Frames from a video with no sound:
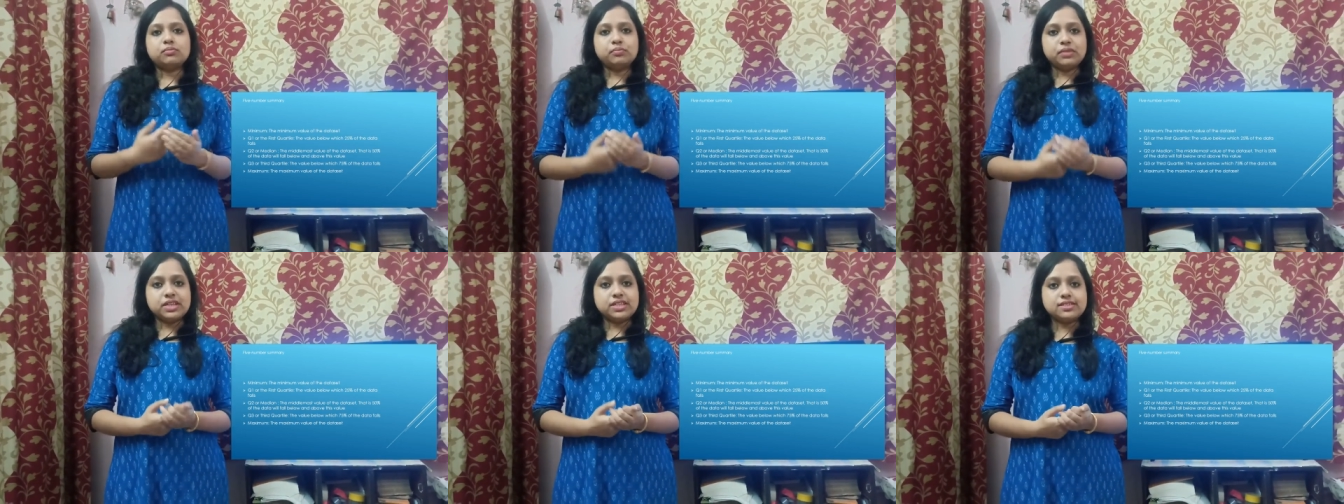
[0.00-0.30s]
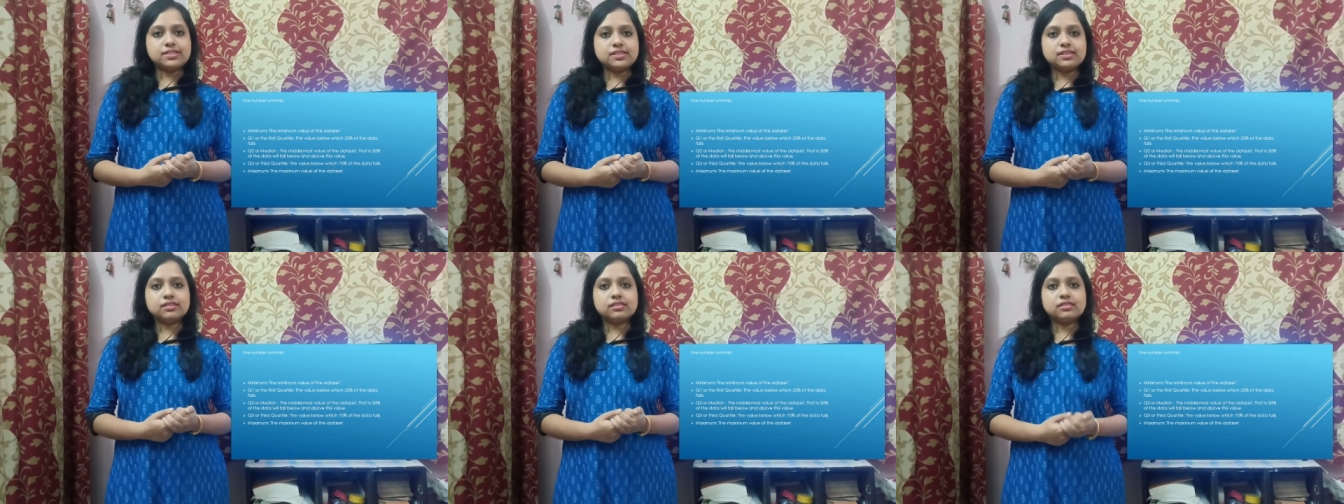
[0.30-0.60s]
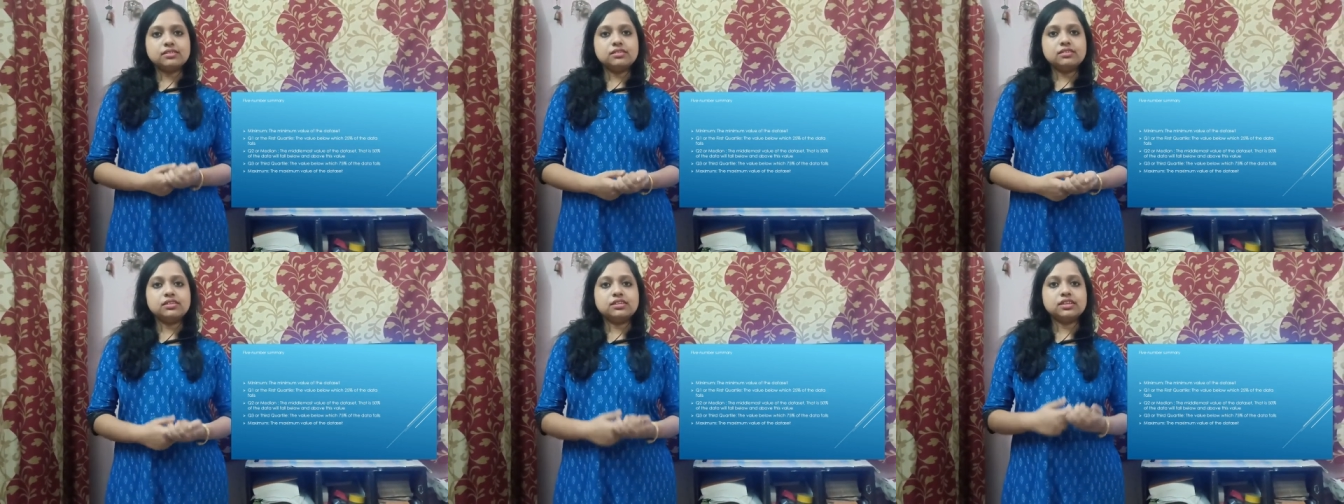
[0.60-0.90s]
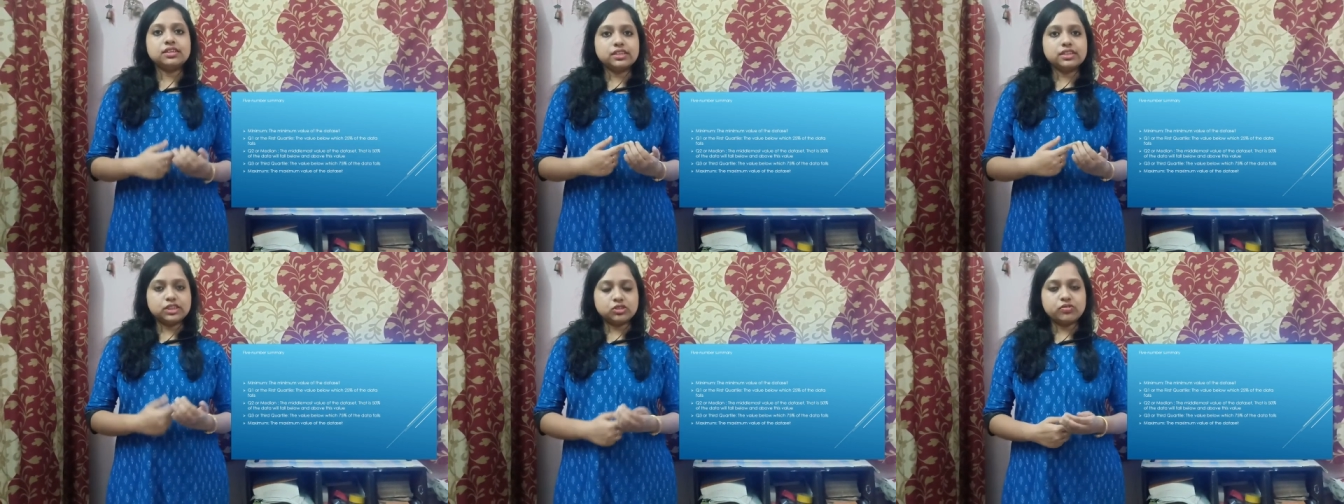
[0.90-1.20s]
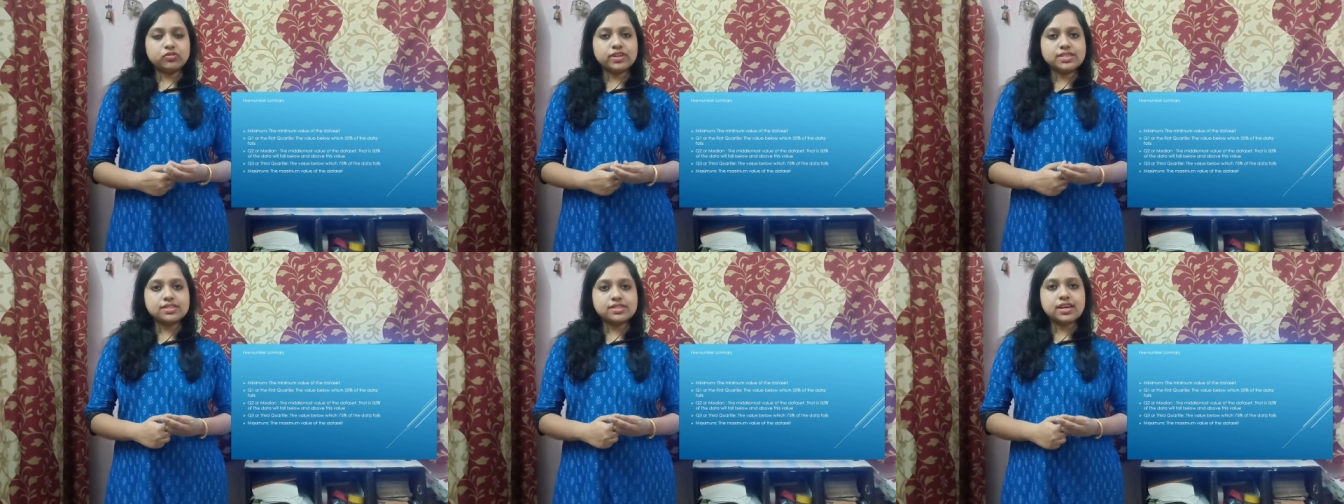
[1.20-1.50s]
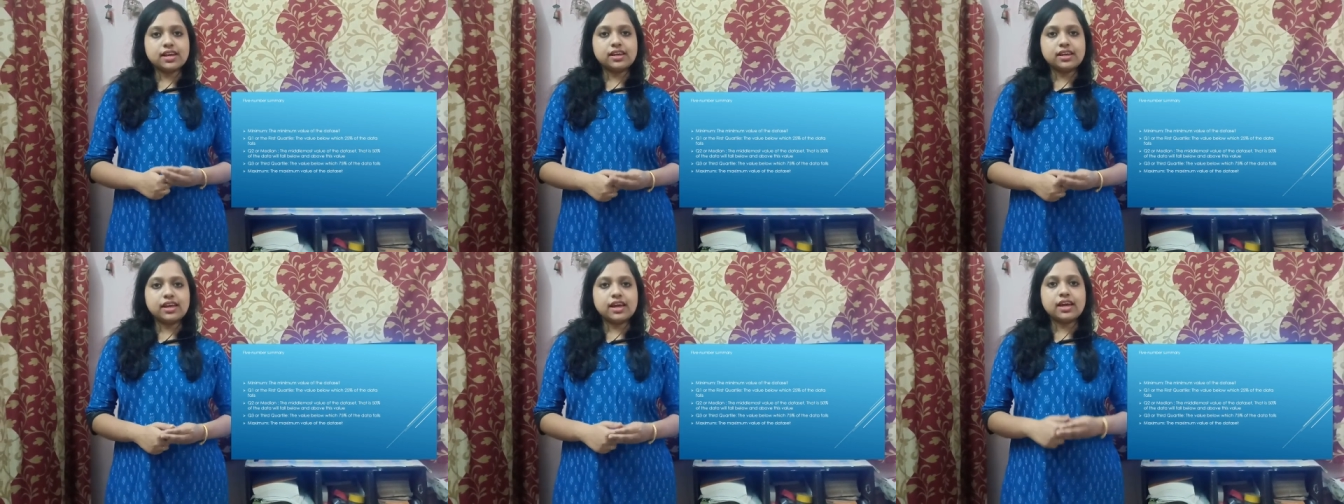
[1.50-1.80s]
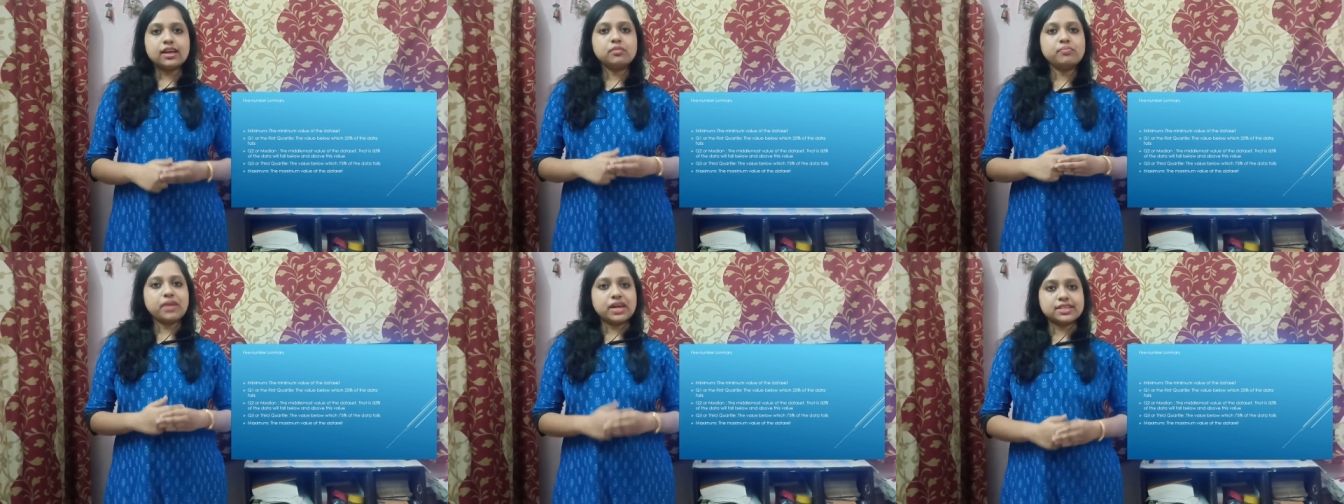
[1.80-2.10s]
median, third quartile
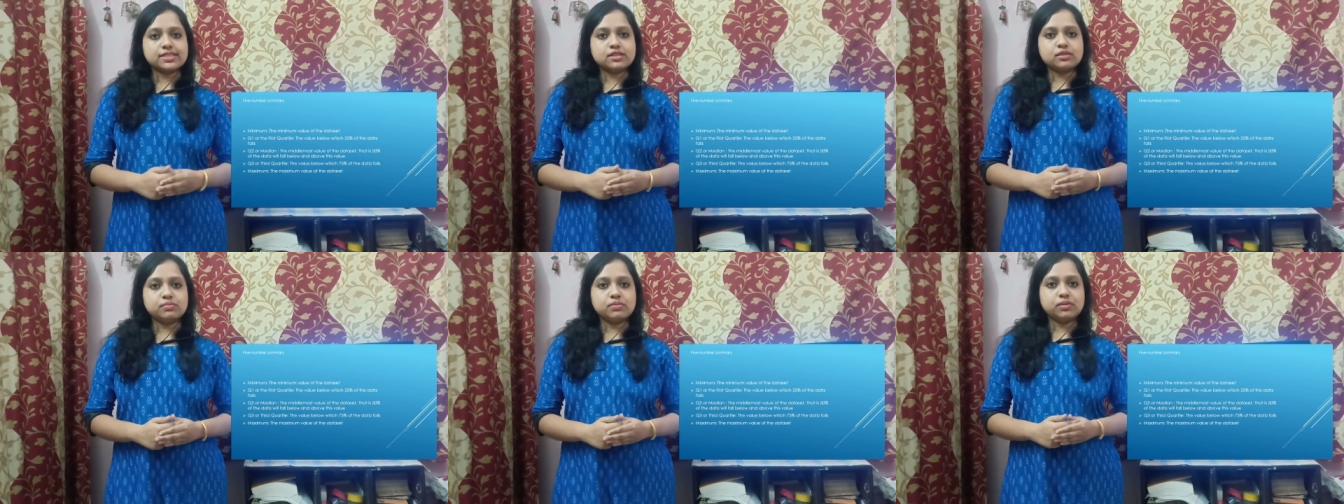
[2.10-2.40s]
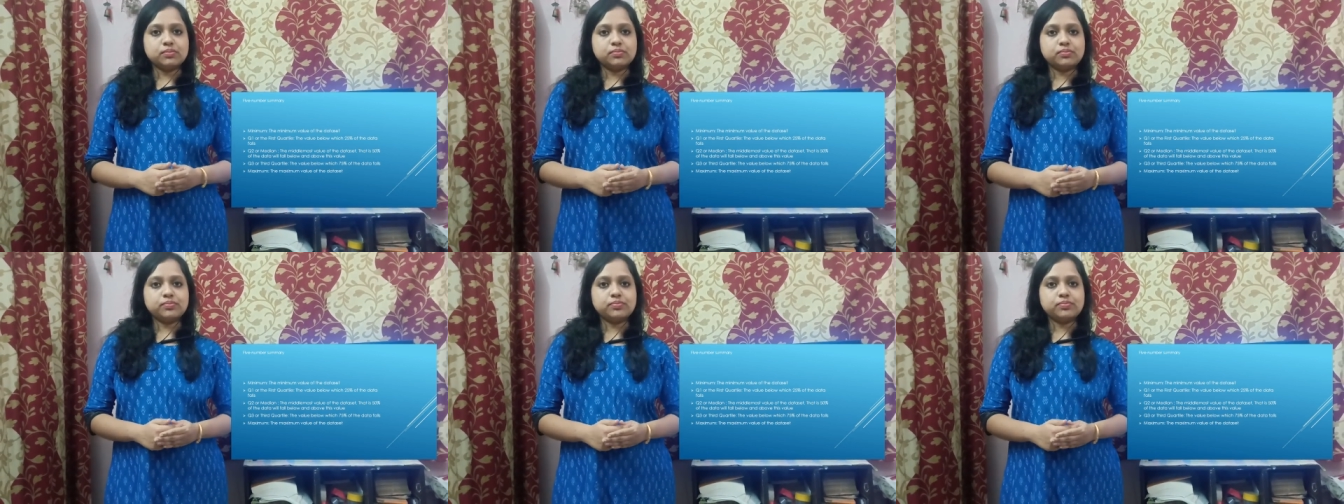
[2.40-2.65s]
and maximum.